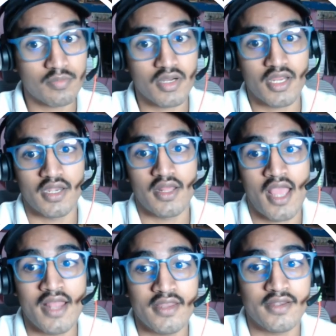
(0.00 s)
bucket
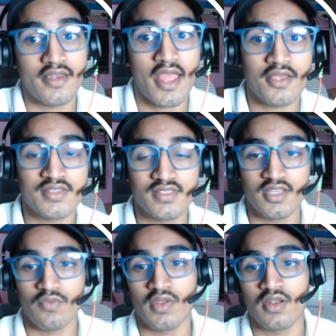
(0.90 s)
and it has
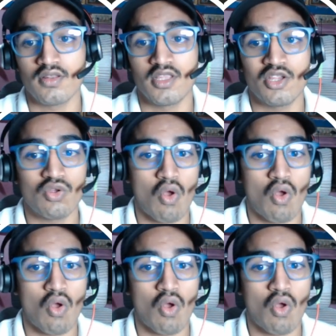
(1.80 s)
given the